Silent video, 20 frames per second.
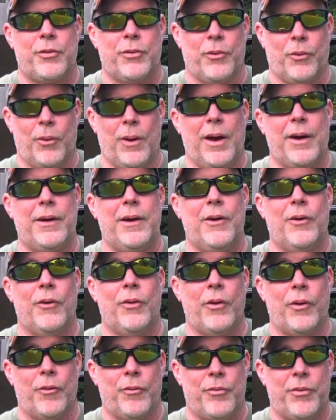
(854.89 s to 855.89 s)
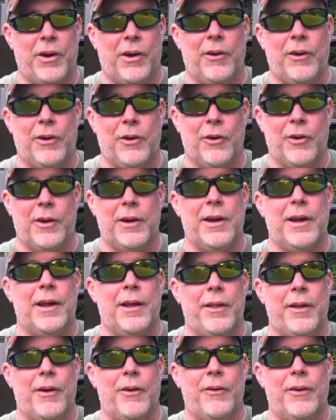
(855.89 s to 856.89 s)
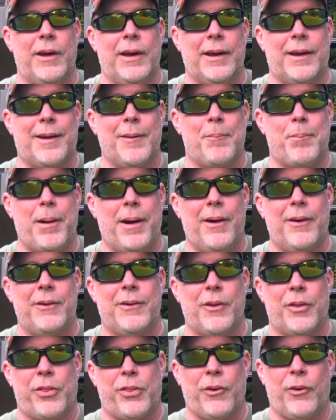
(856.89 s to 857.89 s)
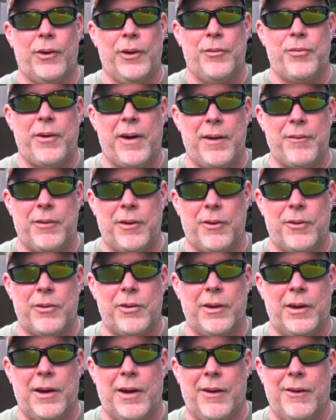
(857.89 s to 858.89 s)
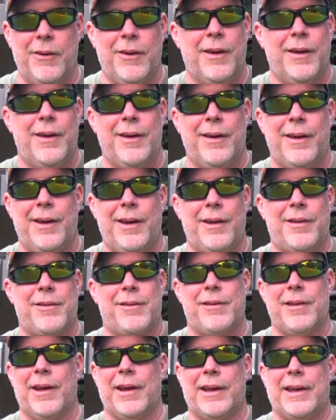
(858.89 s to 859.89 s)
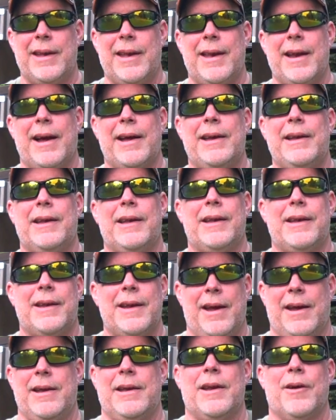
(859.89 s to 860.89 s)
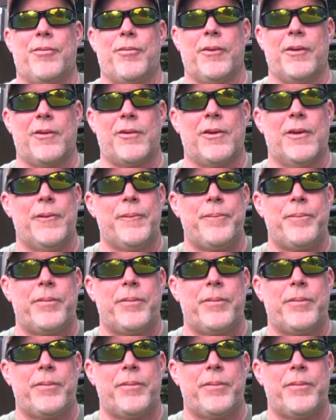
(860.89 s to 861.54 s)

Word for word: For around here, they're very good though, and compared to 35 years ago, it's like night and day difference.